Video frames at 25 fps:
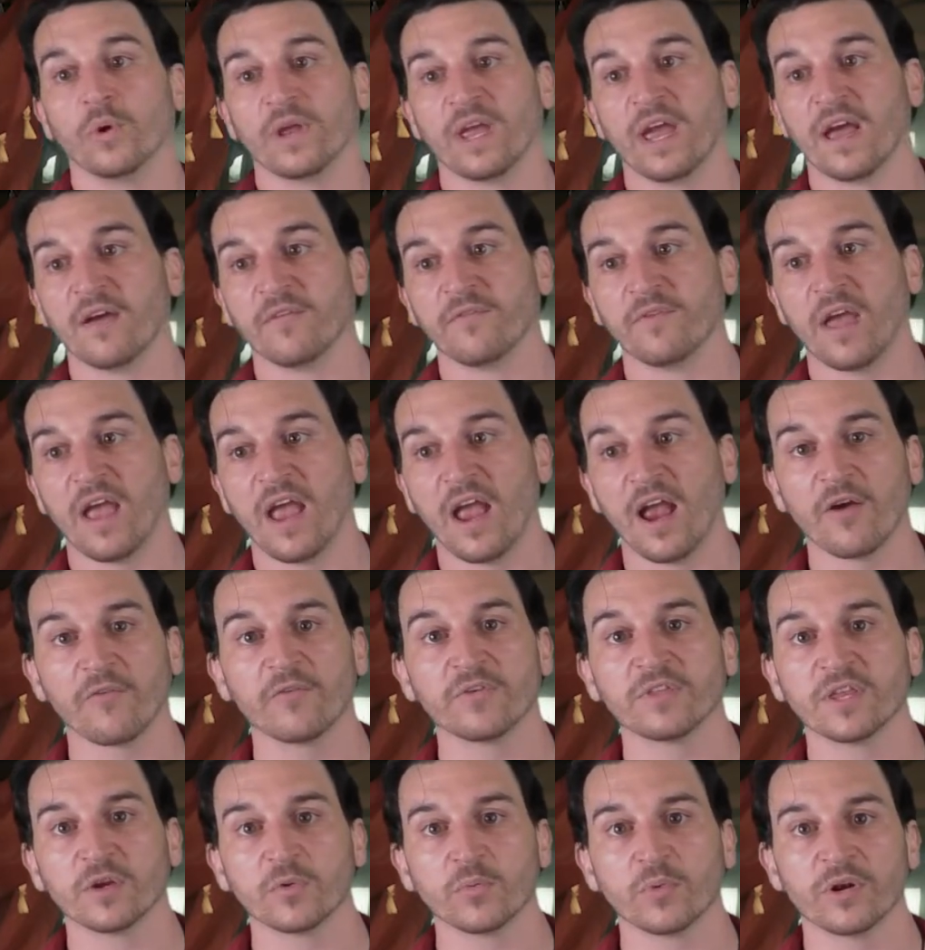we have
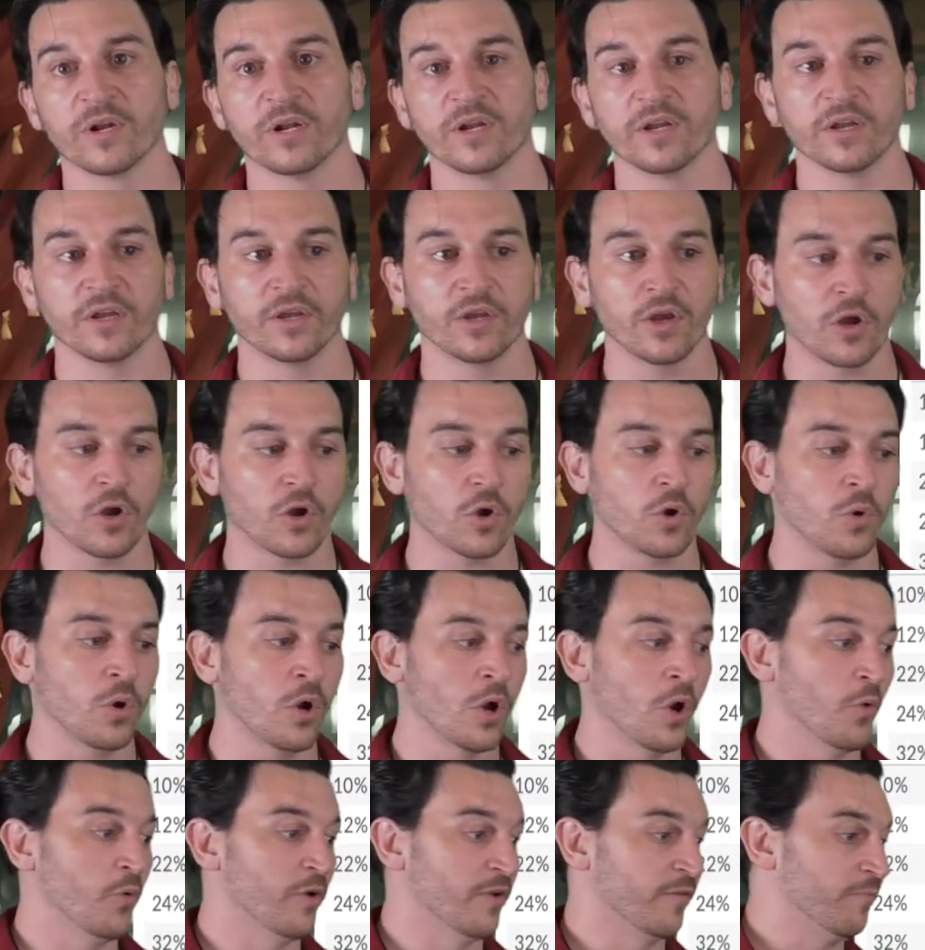everything ready to go.
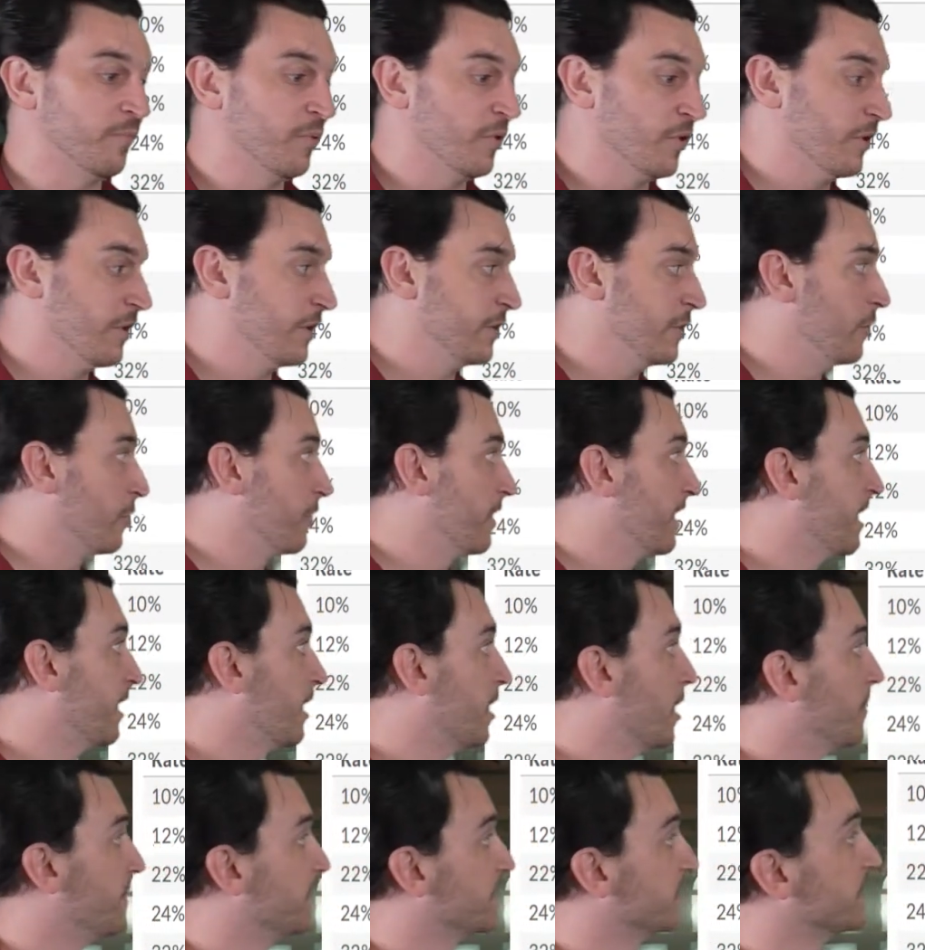We've put your
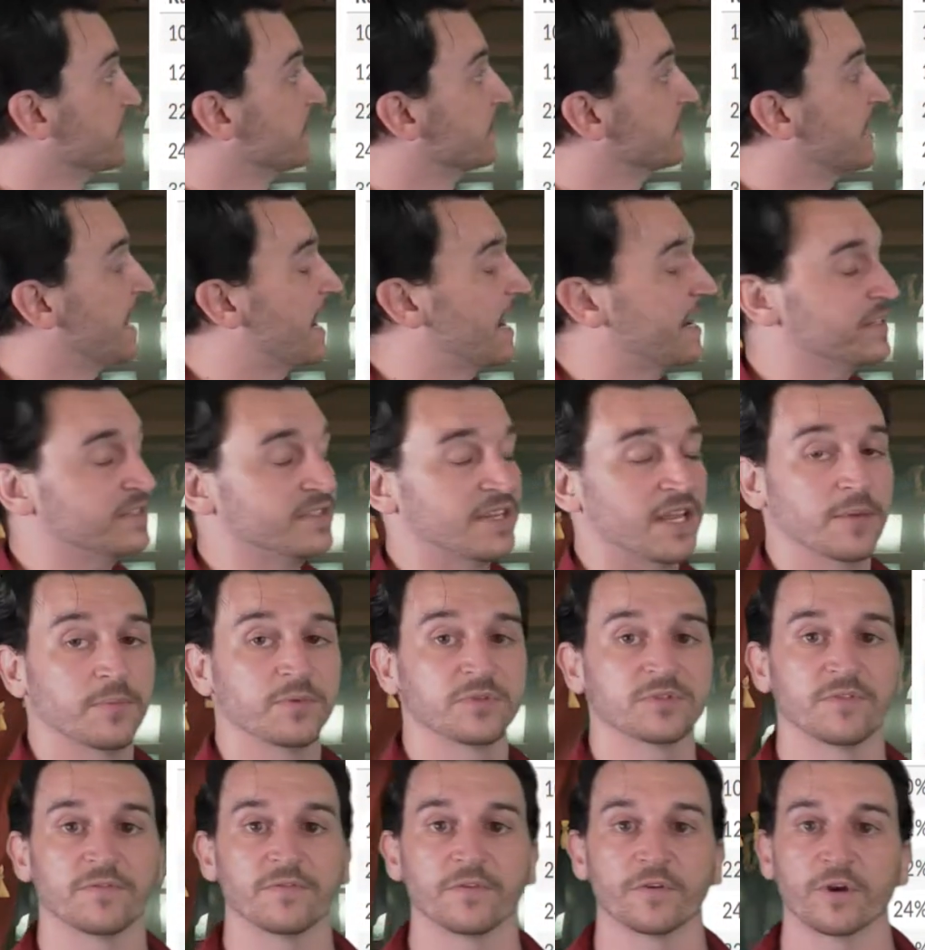income into the tax
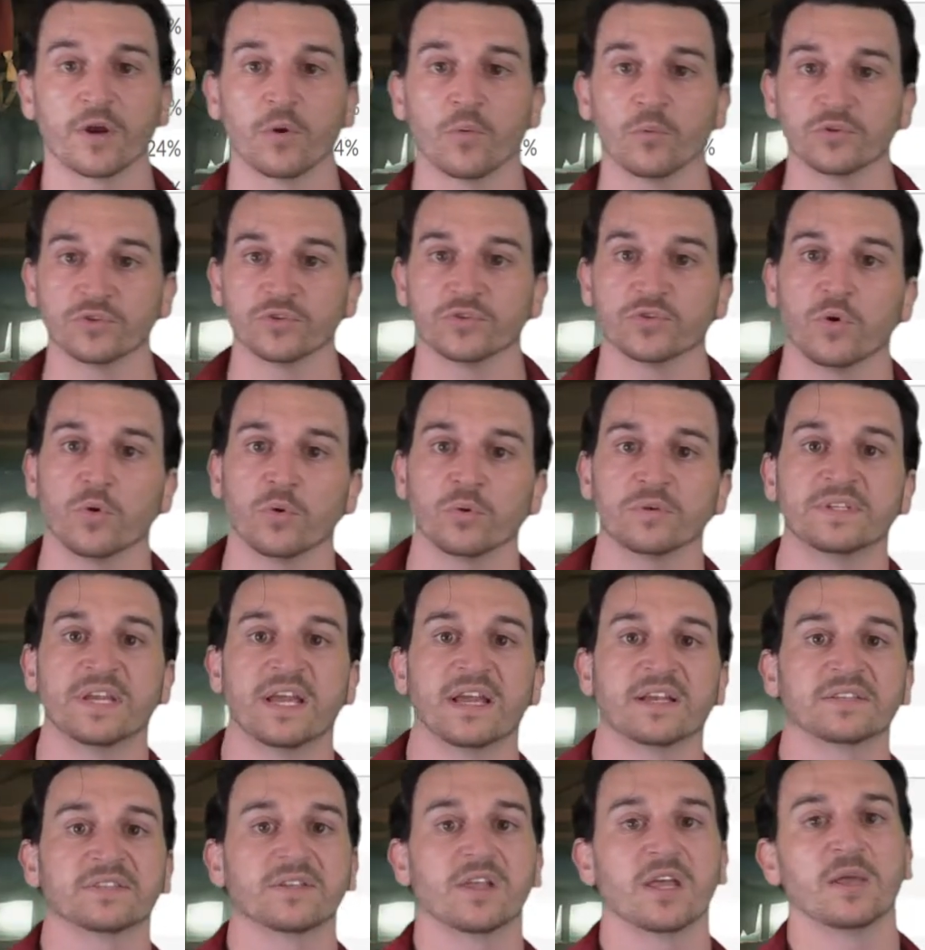tables to figure out what your total
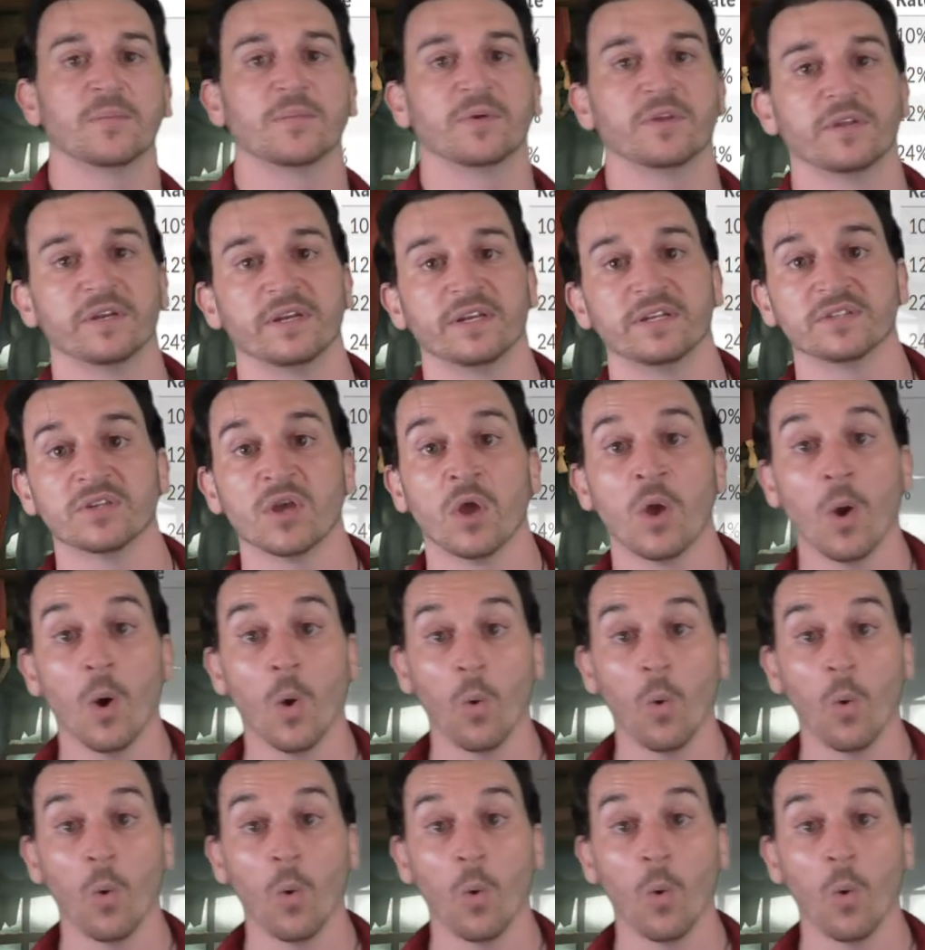tax liability is.